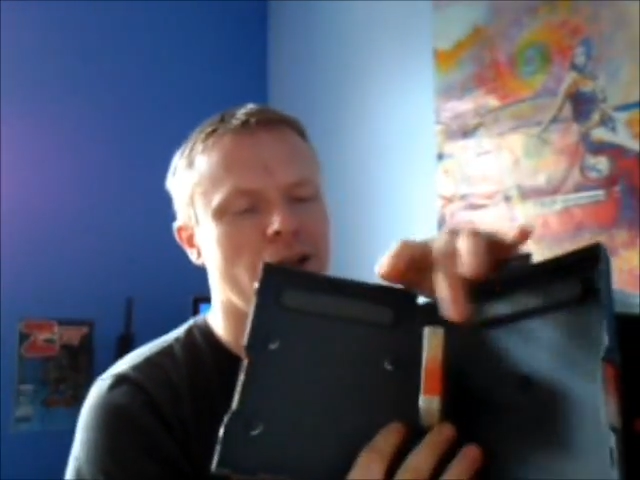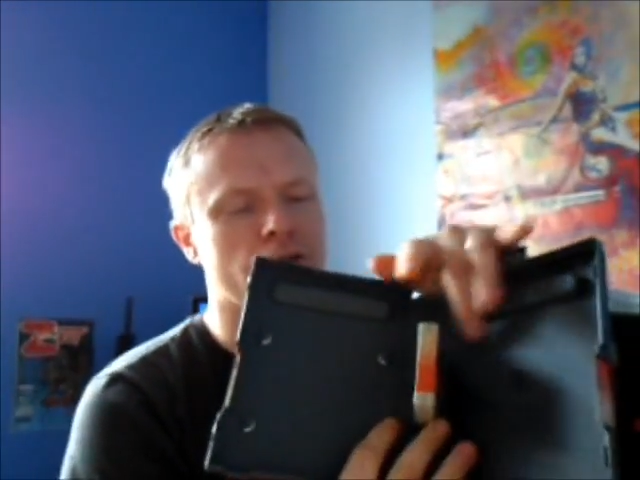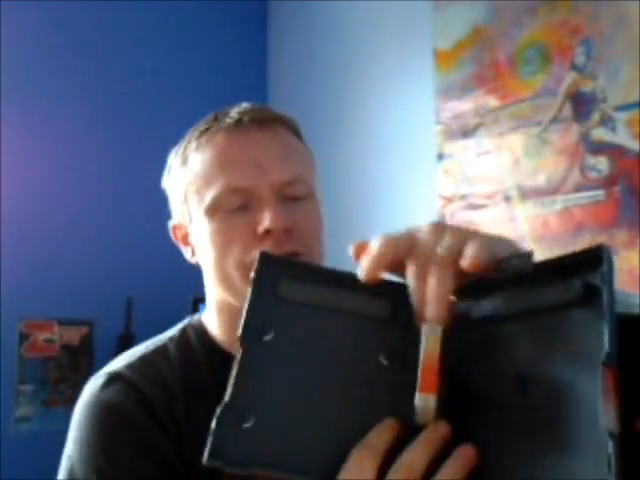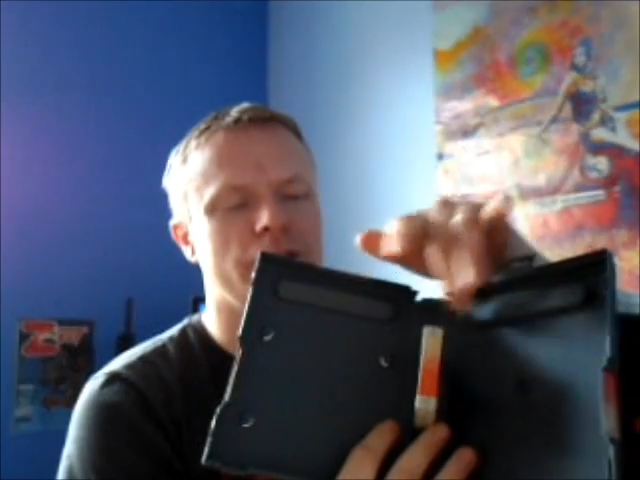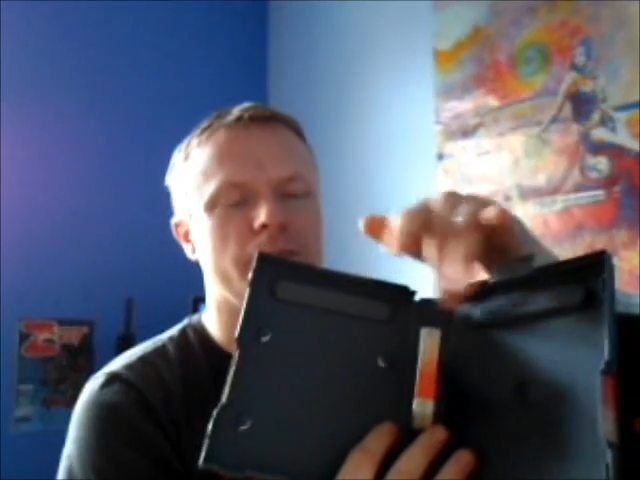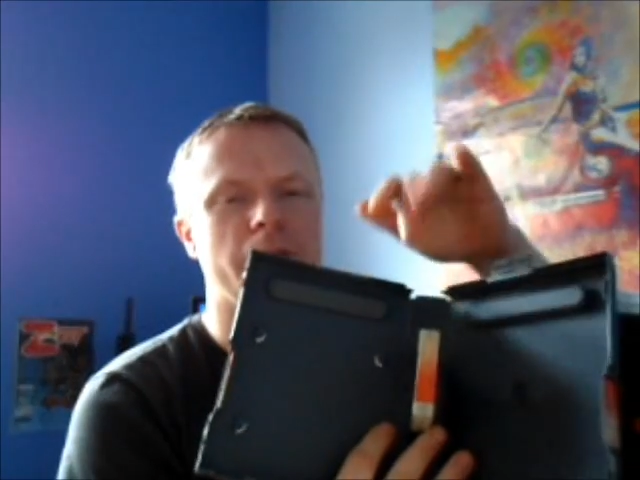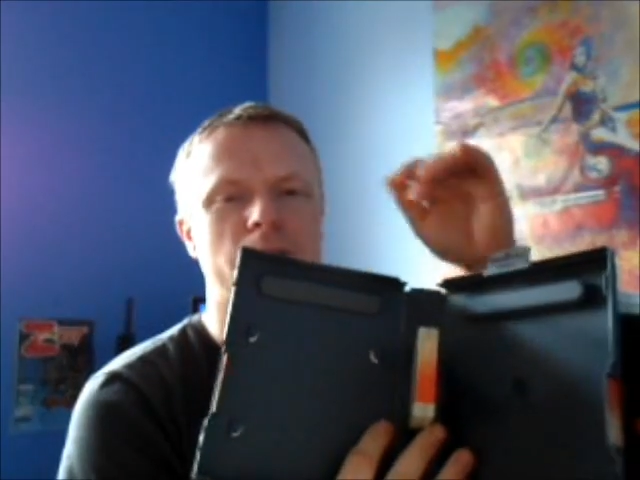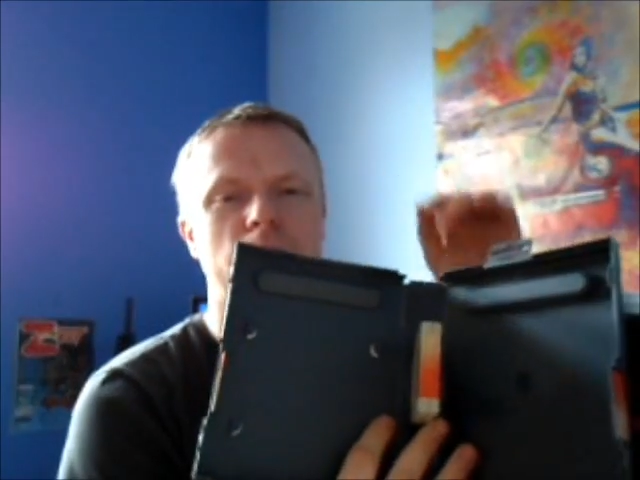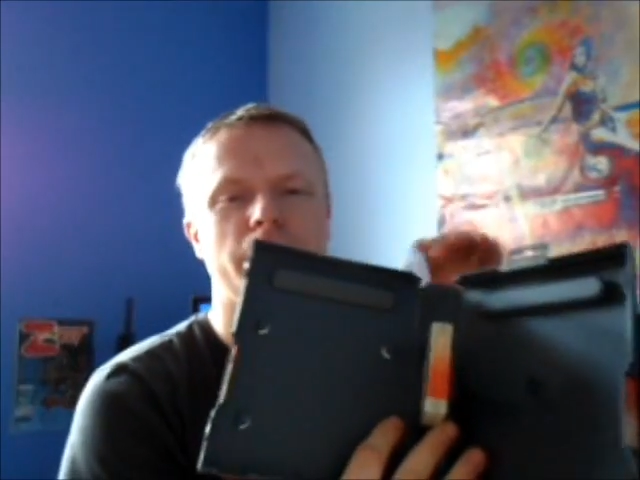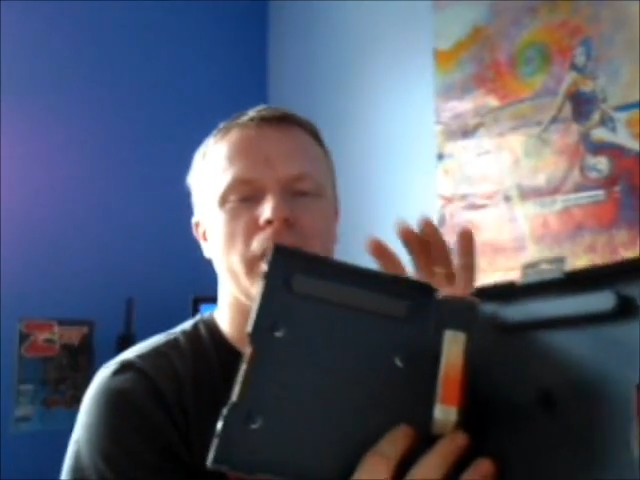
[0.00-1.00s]
Cartridge in the
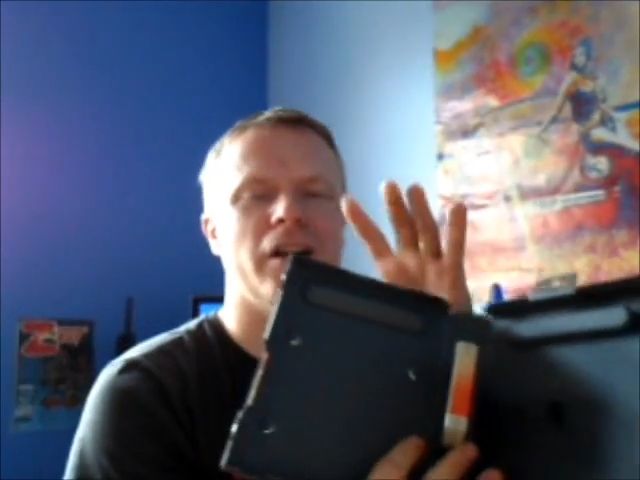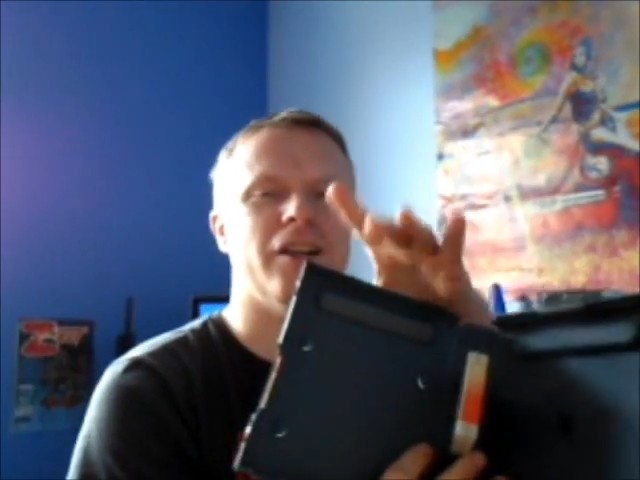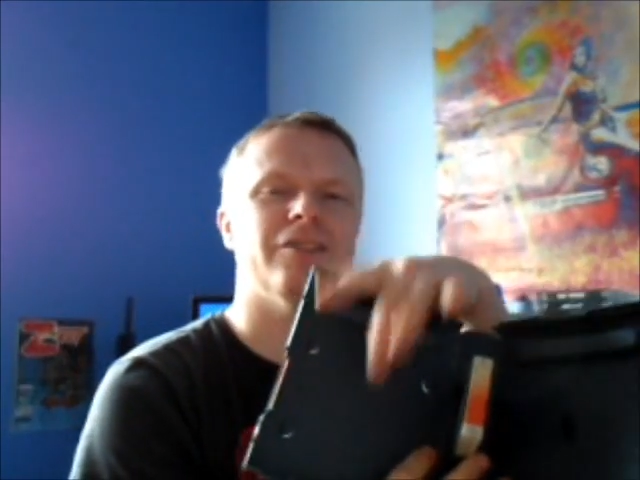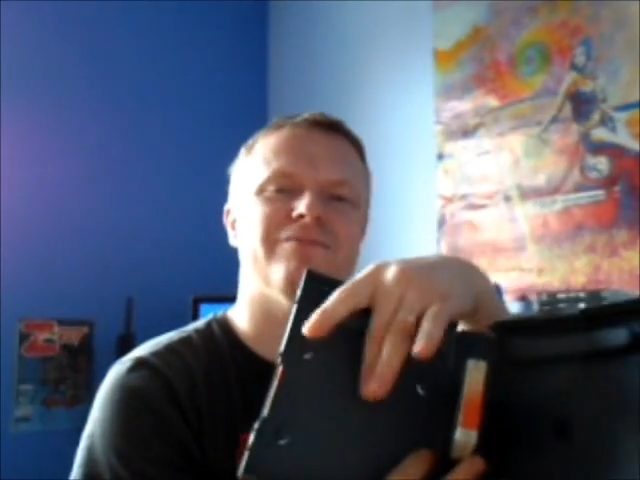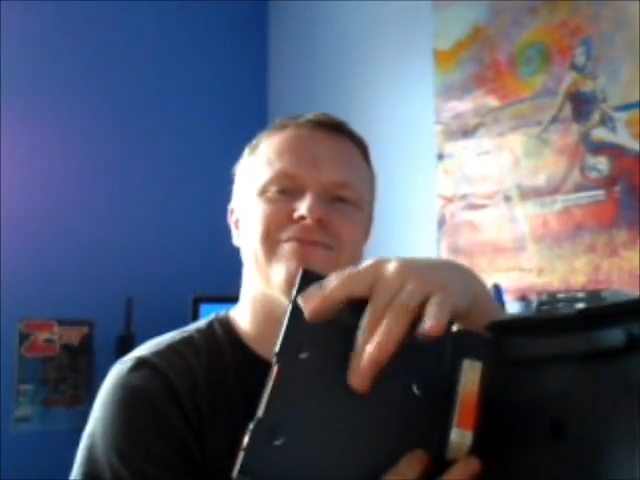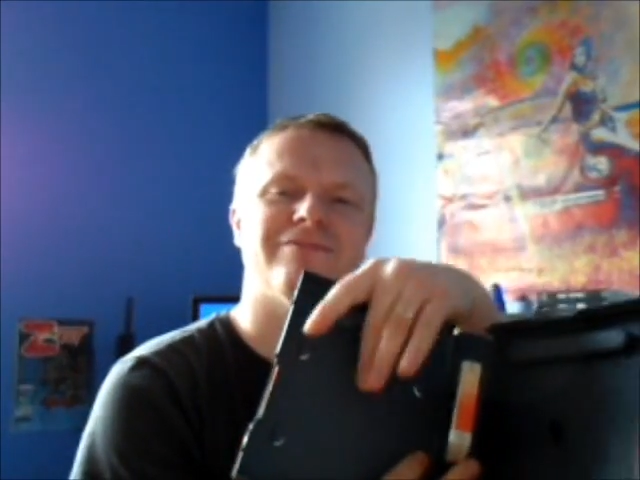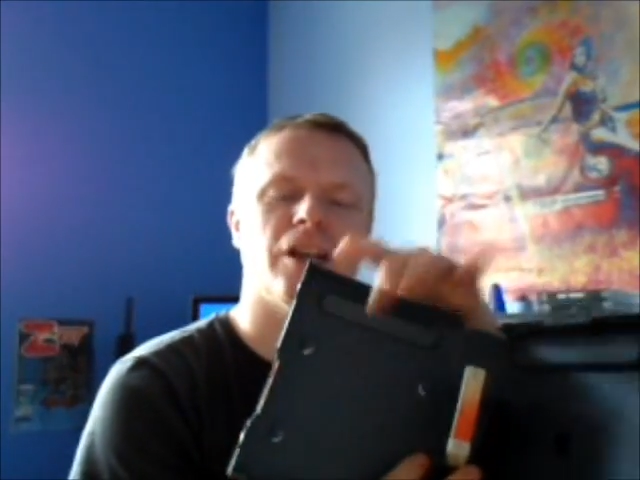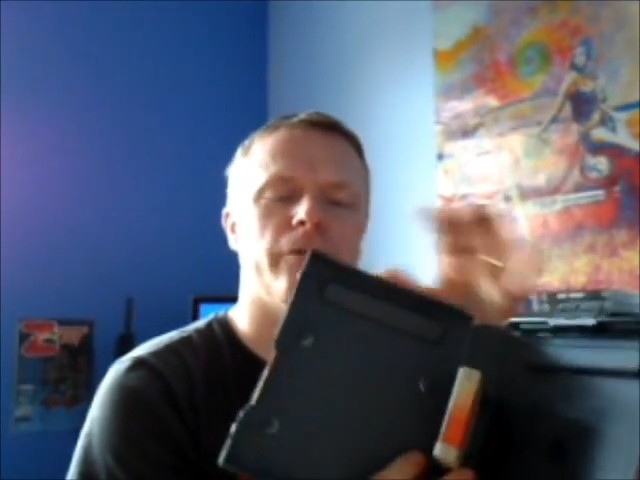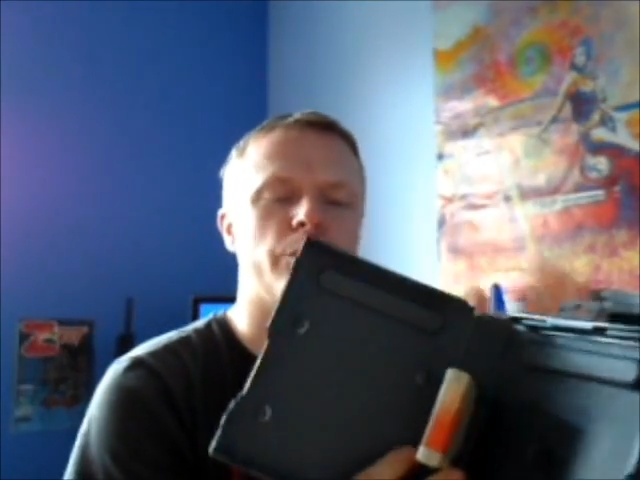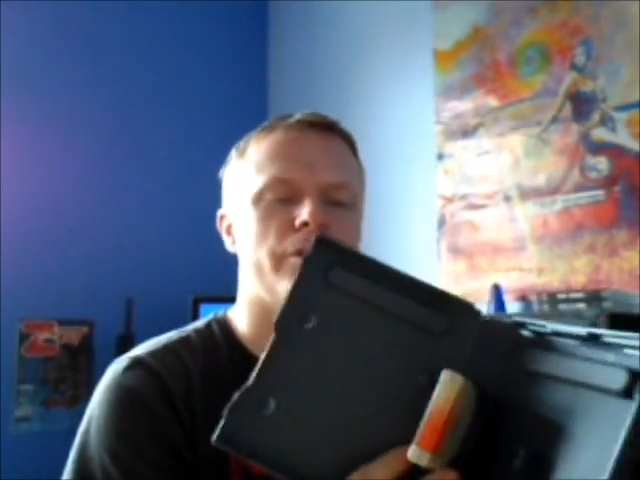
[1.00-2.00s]
middle, but
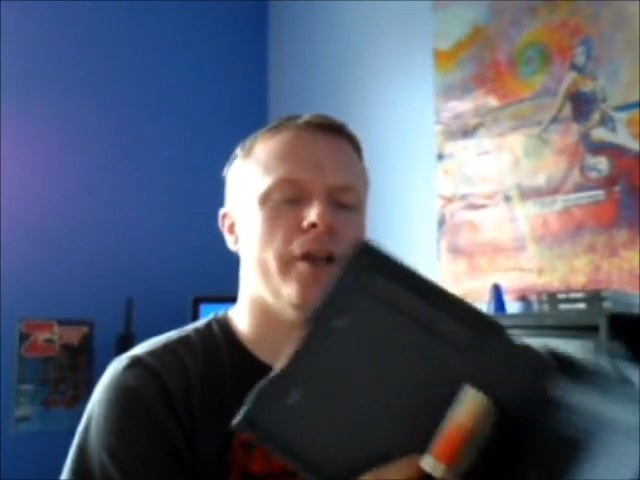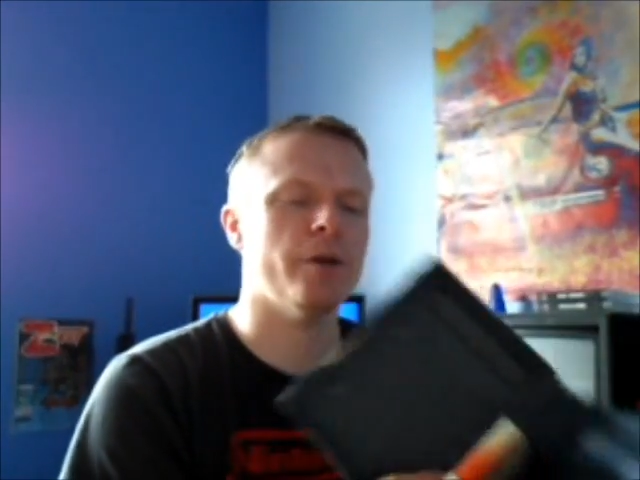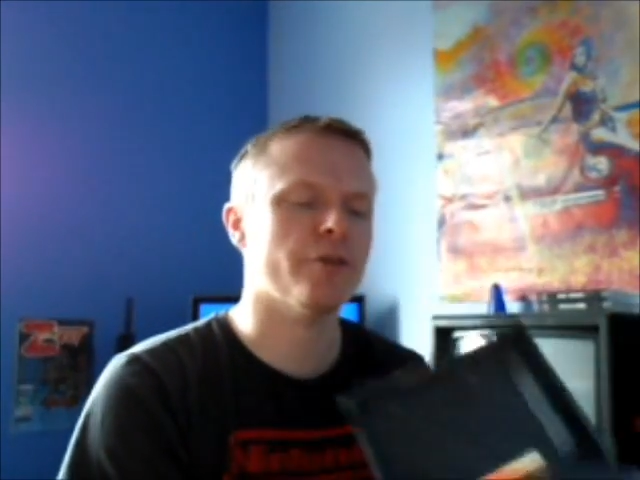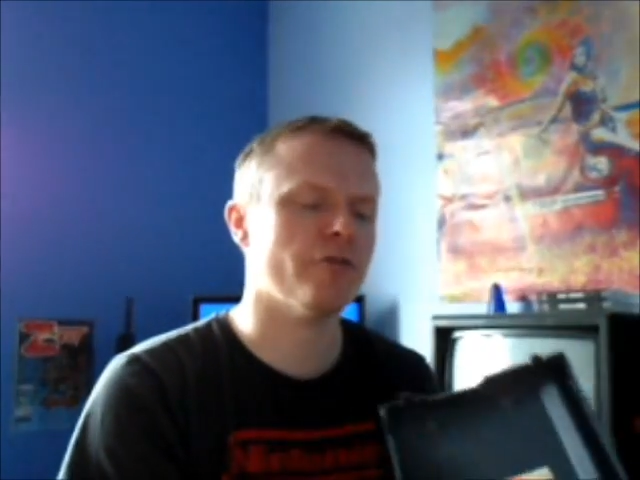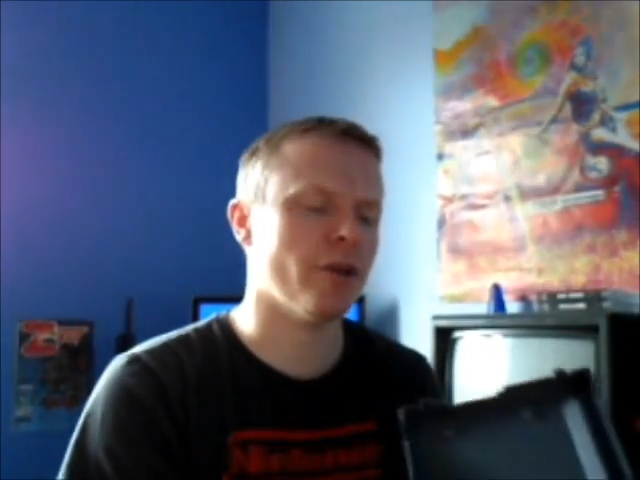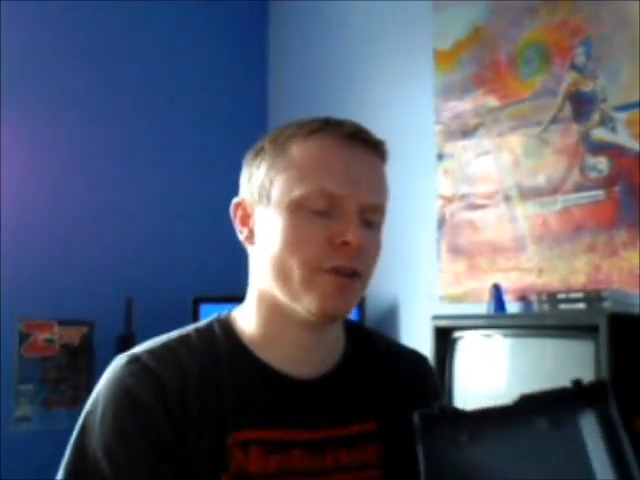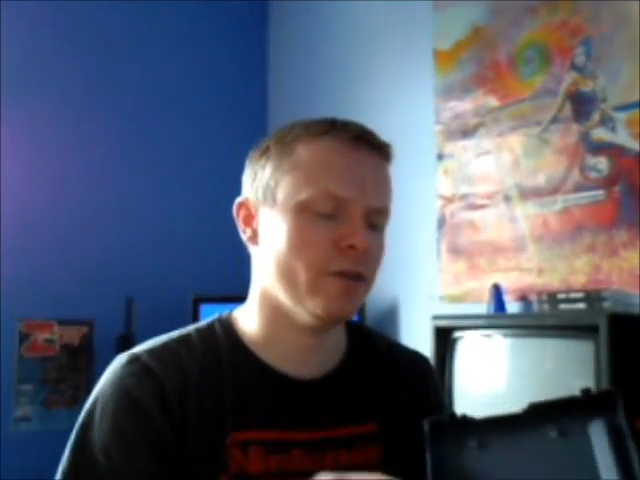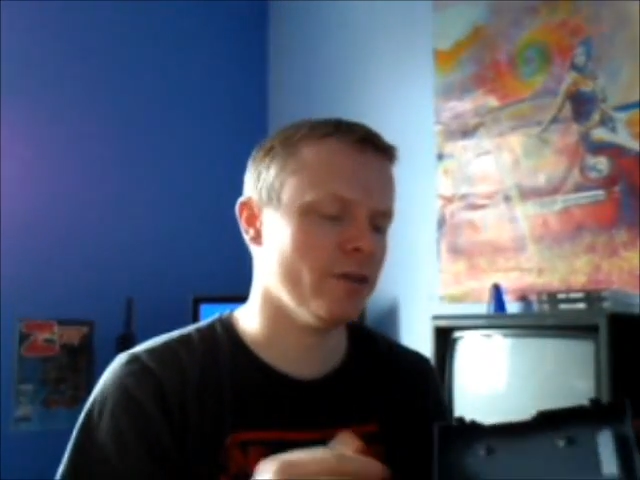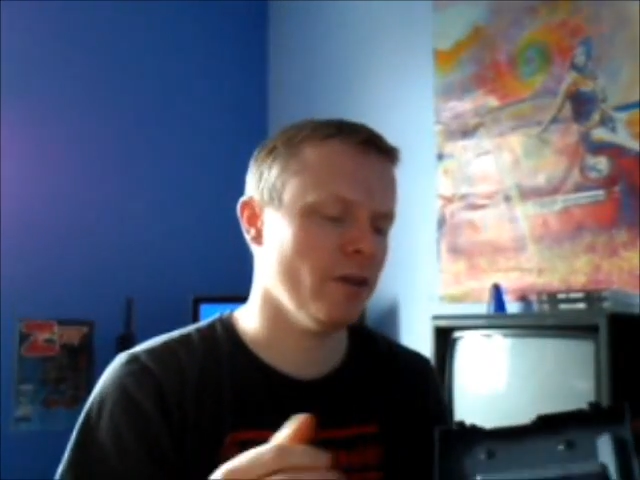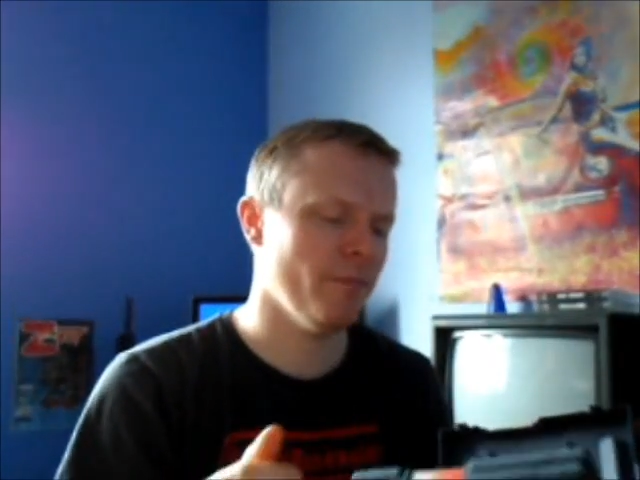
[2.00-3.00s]
unfortunately no
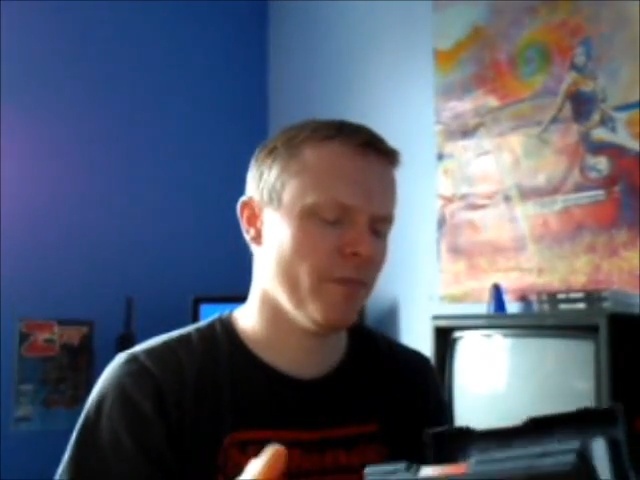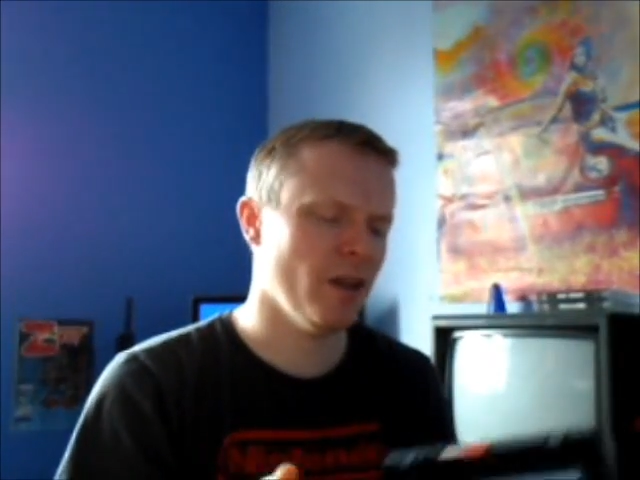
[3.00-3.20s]
instructions.